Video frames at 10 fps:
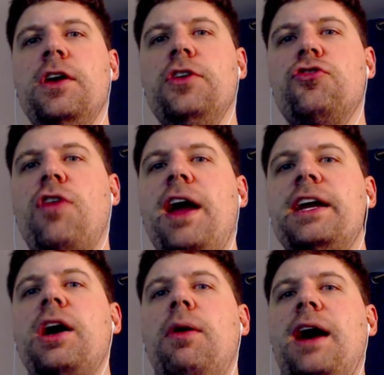try to
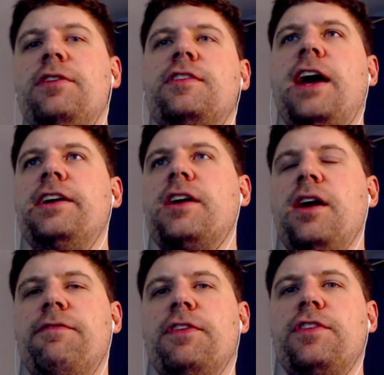go outside your
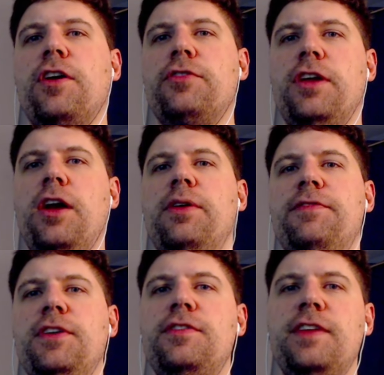comfort zone. You know,
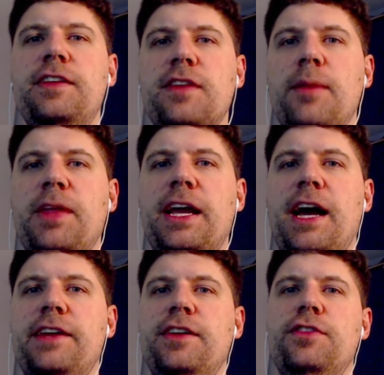if you see something
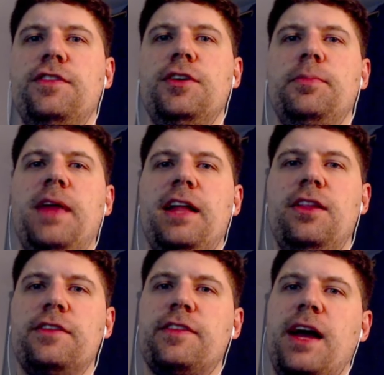on YouTube that
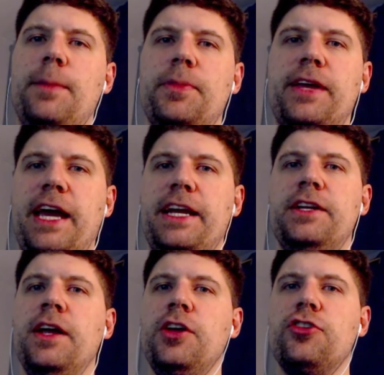looks complicated,
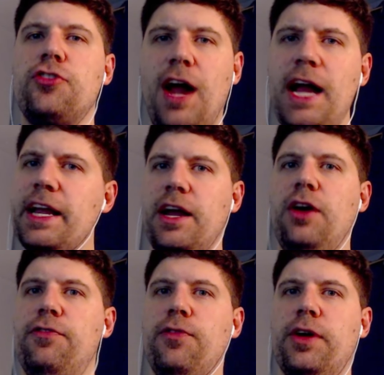try and
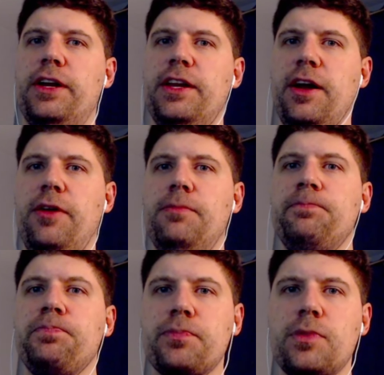go for it. You know,
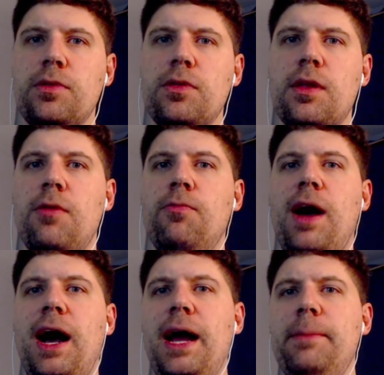
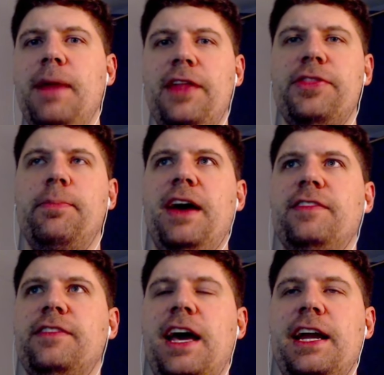I am not the
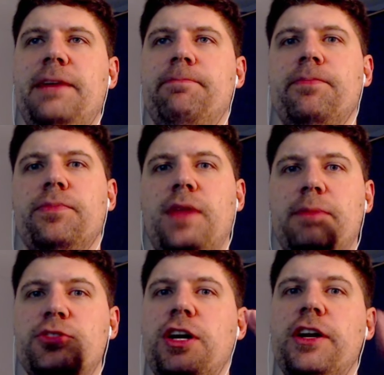best at it.
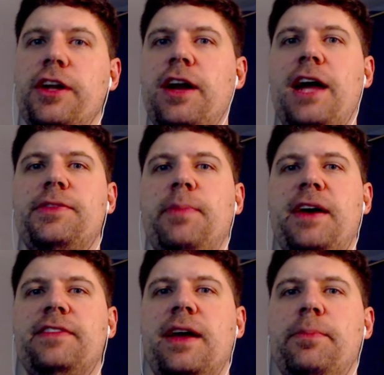I'm sure you're not the
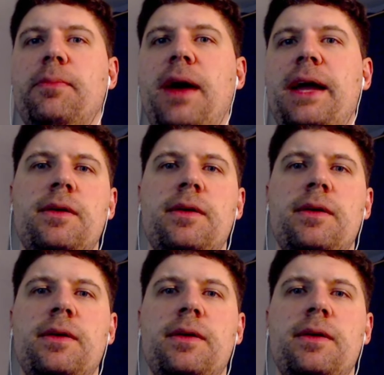best at it, but my